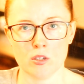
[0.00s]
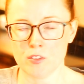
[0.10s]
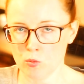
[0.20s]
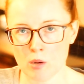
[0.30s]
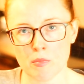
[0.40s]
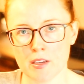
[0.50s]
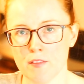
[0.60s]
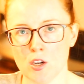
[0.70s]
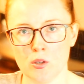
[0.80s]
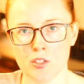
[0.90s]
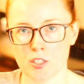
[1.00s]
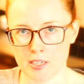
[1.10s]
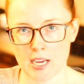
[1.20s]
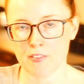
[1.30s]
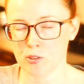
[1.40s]
If you want my vote, you're going
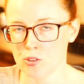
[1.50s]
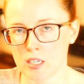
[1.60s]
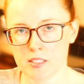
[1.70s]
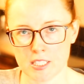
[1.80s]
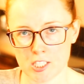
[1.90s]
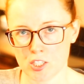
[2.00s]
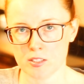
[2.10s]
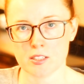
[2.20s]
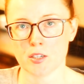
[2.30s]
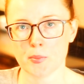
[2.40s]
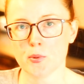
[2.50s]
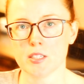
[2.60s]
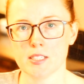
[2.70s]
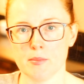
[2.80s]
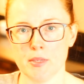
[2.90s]
to have to address the issues that are
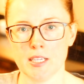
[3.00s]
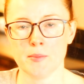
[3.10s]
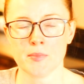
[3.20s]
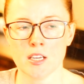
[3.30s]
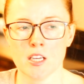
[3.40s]
important to me.